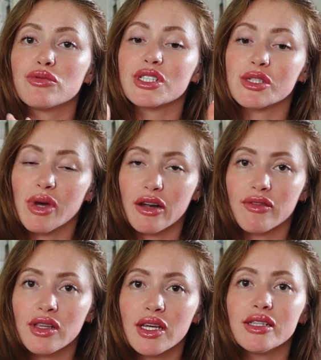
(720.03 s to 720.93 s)

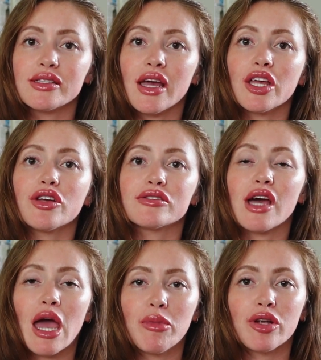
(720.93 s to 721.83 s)
respectfully take your
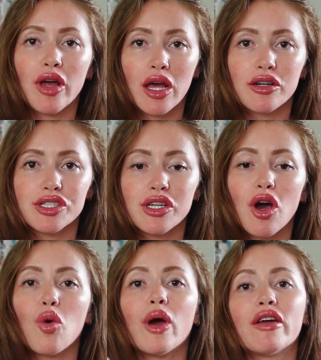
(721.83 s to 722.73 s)
time and your energy
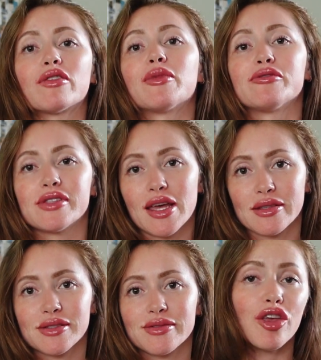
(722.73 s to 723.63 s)
away from those things.